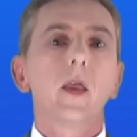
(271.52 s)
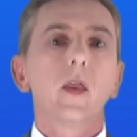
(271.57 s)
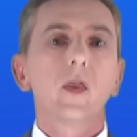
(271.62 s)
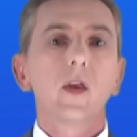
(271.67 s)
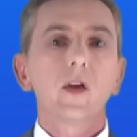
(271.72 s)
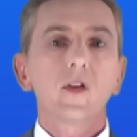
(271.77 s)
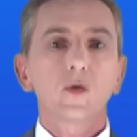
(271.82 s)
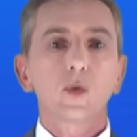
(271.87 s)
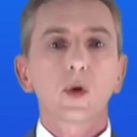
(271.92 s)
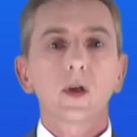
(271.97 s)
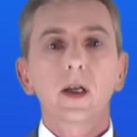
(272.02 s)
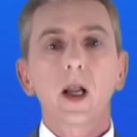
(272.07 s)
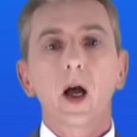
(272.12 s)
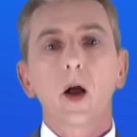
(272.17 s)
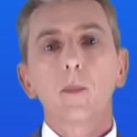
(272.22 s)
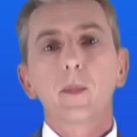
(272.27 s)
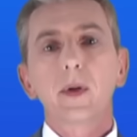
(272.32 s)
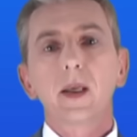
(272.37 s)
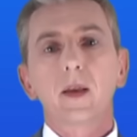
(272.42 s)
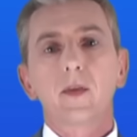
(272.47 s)
This would now
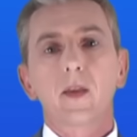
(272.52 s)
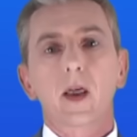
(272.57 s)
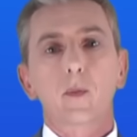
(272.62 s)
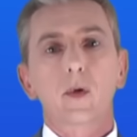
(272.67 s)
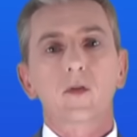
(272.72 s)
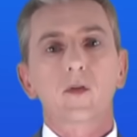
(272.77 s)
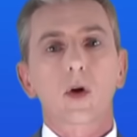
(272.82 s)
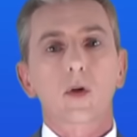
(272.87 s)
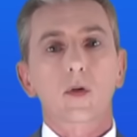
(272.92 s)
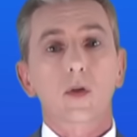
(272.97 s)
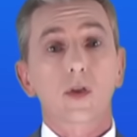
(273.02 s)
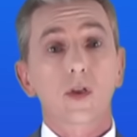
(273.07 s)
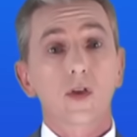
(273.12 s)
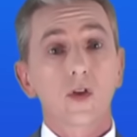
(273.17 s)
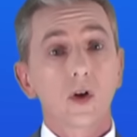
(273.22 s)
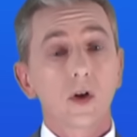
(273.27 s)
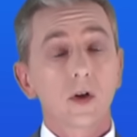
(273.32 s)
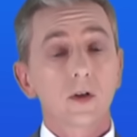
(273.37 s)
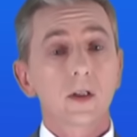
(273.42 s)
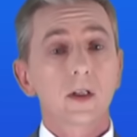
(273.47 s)
mean that we've got
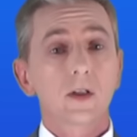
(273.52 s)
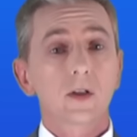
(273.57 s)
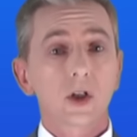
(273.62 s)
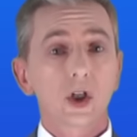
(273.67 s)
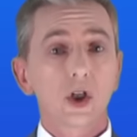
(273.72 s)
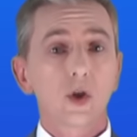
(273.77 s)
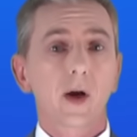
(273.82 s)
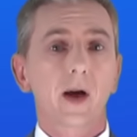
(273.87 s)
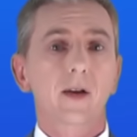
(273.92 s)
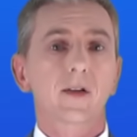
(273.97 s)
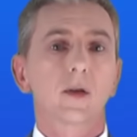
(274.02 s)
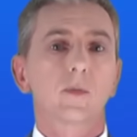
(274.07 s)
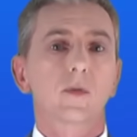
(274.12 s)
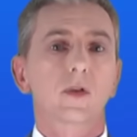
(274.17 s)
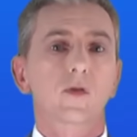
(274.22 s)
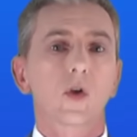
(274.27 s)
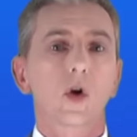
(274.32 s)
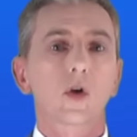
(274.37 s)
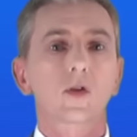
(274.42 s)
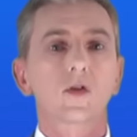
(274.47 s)
32 atoms
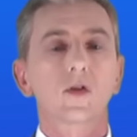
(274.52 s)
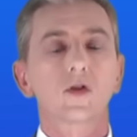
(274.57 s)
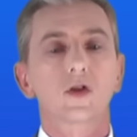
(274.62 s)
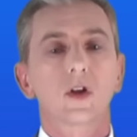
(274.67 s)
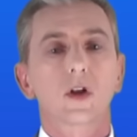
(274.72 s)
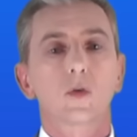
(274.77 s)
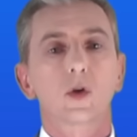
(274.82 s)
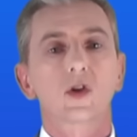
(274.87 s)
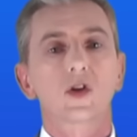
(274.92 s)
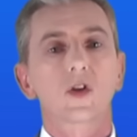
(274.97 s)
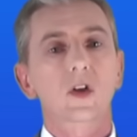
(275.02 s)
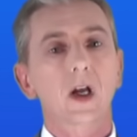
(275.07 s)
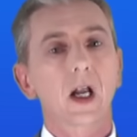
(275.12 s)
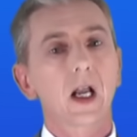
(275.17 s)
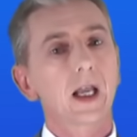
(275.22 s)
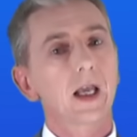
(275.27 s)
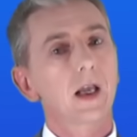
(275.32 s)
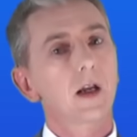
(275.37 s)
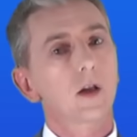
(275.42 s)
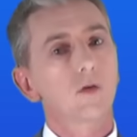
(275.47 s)
of oxygen, which is
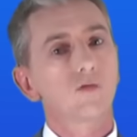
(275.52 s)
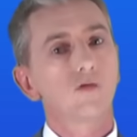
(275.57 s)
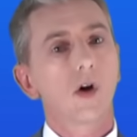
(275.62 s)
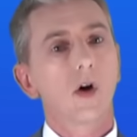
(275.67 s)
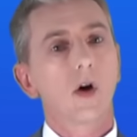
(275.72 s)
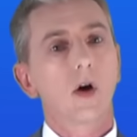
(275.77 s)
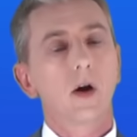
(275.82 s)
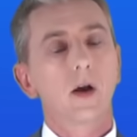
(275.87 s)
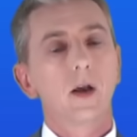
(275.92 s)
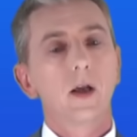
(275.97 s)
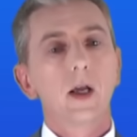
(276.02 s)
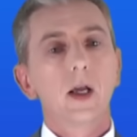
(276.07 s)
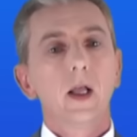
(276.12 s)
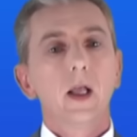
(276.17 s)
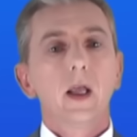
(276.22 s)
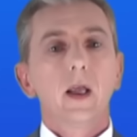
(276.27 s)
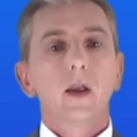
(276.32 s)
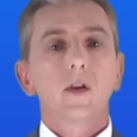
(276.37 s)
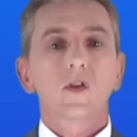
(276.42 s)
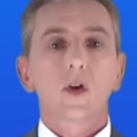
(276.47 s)
clearly wrong.
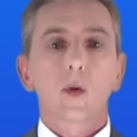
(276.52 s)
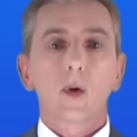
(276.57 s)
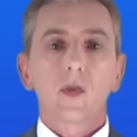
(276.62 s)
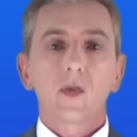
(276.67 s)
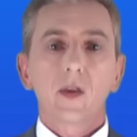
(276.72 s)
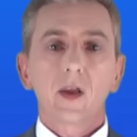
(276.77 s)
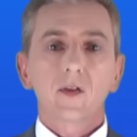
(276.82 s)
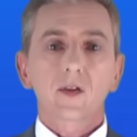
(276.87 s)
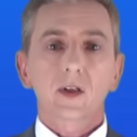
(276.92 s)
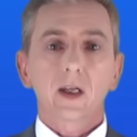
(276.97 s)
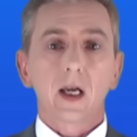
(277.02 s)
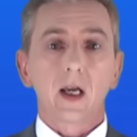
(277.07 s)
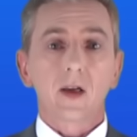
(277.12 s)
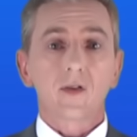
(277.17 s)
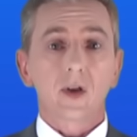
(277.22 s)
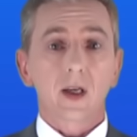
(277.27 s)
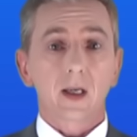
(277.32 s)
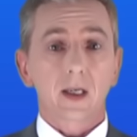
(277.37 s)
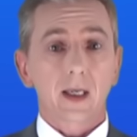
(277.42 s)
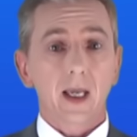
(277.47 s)
So in this case,
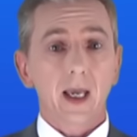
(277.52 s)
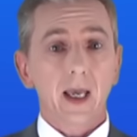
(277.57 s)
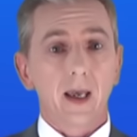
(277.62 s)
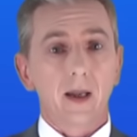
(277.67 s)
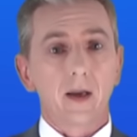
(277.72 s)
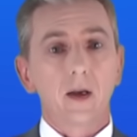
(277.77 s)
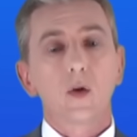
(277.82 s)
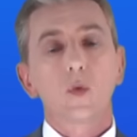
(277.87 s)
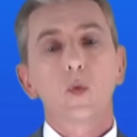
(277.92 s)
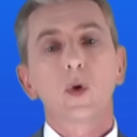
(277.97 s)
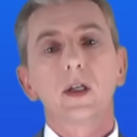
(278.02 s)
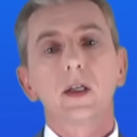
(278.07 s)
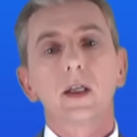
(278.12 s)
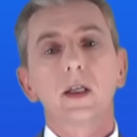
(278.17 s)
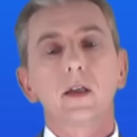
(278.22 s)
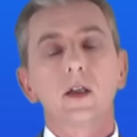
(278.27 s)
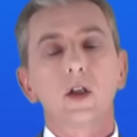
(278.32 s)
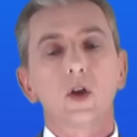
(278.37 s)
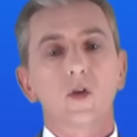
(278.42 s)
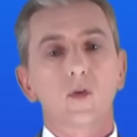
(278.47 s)
again, we need
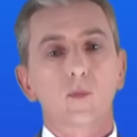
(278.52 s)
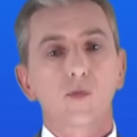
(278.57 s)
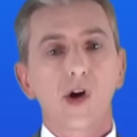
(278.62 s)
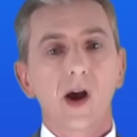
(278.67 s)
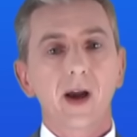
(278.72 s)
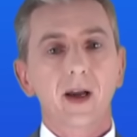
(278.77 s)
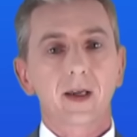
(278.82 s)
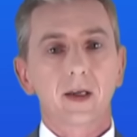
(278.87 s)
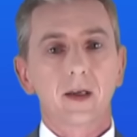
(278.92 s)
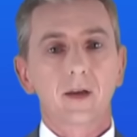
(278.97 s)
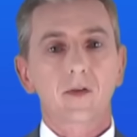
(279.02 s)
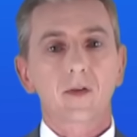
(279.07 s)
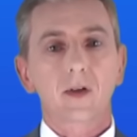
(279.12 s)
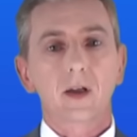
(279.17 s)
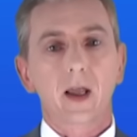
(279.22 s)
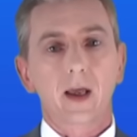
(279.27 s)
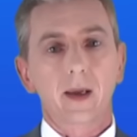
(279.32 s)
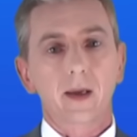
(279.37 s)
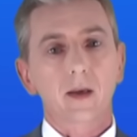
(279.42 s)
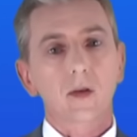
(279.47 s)
to use brackets
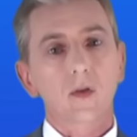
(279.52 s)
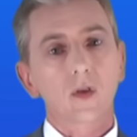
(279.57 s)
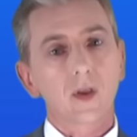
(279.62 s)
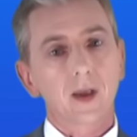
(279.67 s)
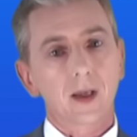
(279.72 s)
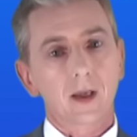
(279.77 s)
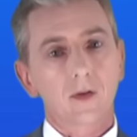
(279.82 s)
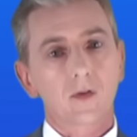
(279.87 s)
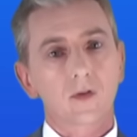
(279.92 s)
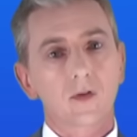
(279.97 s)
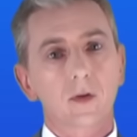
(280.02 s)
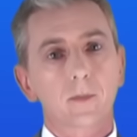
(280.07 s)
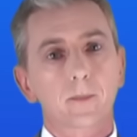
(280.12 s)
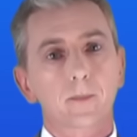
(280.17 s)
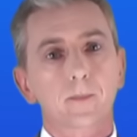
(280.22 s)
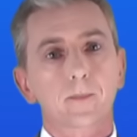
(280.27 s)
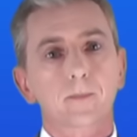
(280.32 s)
like this.